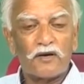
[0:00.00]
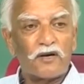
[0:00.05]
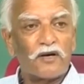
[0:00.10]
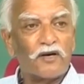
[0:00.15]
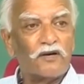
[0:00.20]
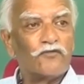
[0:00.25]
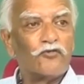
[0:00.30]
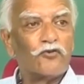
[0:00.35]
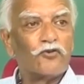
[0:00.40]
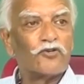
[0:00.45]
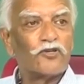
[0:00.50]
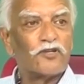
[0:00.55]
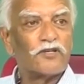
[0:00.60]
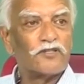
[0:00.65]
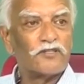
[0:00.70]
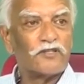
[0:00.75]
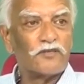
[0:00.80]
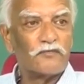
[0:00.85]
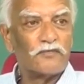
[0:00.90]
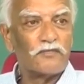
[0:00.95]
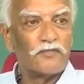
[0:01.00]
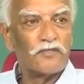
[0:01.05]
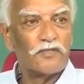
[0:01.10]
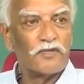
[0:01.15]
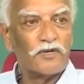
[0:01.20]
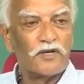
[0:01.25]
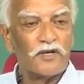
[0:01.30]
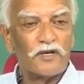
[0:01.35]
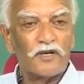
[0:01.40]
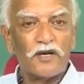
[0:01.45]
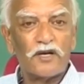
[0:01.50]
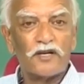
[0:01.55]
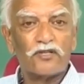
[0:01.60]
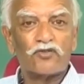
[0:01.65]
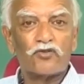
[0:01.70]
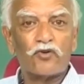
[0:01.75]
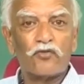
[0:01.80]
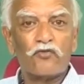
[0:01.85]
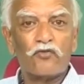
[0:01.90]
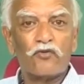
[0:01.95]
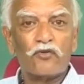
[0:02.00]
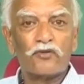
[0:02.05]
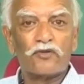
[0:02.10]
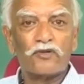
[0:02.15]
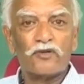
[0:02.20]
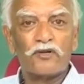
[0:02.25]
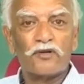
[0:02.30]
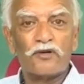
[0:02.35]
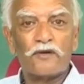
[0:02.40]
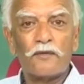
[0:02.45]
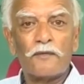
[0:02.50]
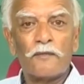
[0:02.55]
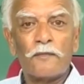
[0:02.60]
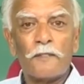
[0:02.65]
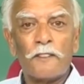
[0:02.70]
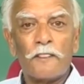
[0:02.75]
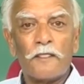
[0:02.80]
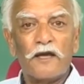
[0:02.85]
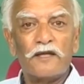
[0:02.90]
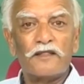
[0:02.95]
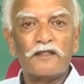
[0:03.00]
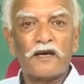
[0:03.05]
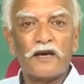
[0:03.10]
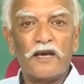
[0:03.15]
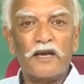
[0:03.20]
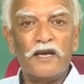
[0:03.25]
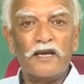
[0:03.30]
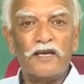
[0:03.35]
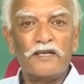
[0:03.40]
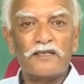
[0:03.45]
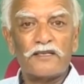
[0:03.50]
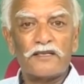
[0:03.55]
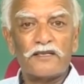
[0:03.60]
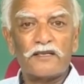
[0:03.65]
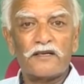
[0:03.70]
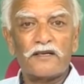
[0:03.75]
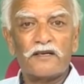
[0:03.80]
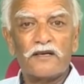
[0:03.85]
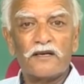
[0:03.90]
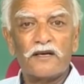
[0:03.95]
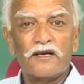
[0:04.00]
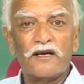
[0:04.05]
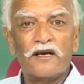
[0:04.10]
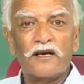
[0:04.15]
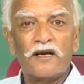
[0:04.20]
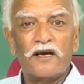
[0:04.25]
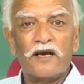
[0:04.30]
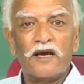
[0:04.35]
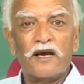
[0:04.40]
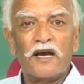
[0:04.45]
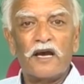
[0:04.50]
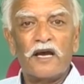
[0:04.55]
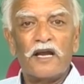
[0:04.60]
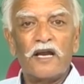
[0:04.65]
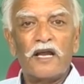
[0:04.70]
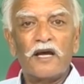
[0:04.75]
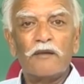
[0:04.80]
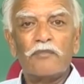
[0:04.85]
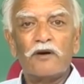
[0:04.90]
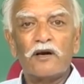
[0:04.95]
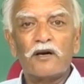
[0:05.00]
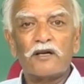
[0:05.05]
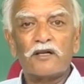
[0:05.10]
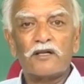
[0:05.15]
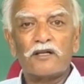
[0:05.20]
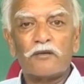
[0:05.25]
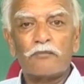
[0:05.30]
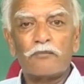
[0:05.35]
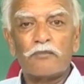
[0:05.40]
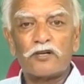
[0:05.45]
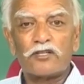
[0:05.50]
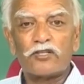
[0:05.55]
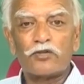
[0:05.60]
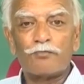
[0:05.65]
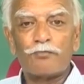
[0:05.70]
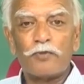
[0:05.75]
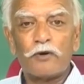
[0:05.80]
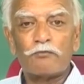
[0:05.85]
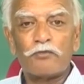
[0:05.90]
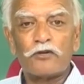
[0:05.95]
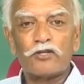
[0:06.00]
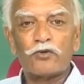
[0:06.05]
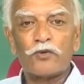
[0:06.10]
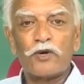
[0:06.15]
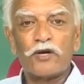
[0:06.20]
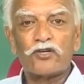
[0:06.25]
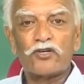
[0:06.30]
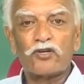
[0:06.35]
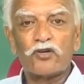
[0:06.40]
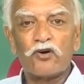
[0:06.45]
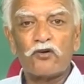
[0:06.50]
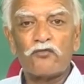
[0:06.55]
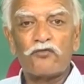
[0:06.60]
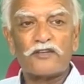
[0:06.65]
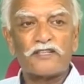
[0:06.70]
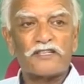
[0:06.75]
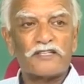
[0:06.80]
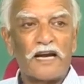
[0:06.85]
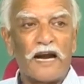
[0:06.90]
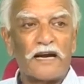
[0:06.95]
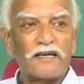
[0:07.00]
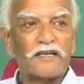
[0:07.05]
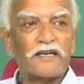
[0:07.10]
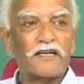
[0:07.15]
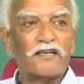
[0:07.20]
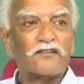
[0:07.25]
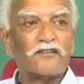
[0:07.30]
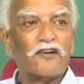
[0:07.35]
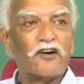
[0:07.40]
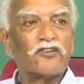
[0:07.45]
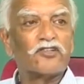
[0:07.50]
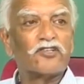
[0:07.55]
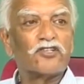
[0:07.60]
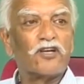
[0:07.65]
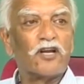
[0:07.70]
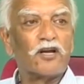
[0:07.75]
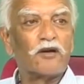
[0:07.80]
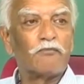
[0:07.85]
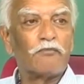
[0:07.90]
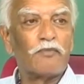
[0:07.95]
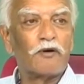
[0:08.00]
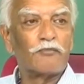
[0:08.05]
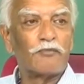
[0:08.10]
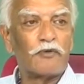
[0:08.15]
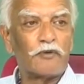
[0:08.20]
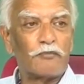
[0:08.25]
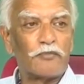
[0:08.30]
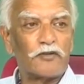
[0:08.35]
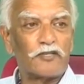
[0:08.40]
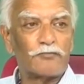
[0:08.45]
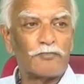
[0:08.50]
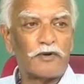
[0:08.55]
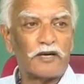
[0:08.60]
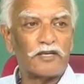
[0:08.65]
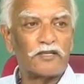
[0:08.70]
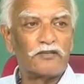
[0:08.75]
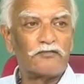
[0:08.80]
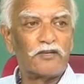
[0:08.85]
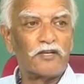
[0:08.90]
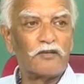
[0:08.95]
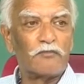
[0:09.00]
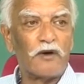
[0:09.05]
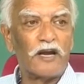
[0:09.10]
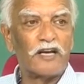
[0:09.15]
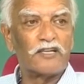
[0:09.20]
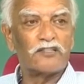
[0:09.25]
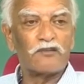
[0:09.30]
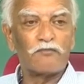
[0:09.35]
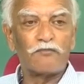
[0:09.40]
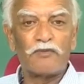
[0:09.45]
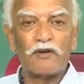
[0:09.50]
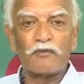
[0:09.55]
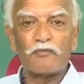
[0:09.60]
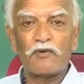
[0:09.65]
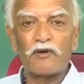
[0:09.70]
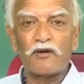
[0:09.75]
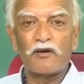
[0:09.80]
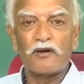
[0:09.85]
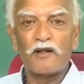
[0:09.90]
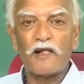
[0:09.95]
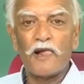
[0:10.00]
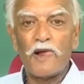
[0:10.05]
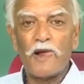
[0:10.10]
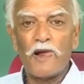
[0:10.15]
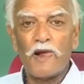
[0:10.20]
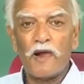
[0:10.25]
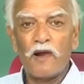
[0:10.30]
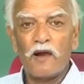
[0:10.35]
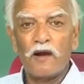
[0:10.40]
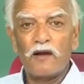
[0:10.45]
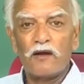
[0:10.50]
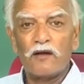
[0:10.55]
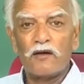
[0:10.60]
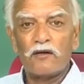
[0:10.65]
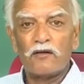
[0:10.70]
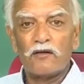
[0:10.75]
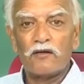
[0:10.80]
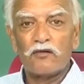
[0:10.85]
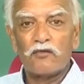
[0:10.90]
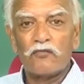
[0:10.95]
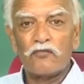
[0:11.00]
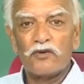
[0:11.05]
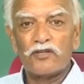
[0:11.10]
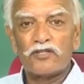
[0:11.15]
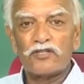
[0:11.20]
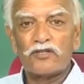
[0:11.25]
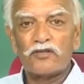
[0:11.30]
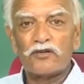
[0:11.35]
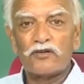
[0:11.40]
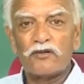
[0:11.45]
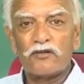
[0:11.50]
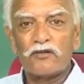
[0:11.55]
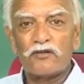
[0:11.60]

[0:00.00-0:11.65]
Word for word: Confucianism and so forth in the East enable the per perpetuation of a static traditional per perspective in minds of people which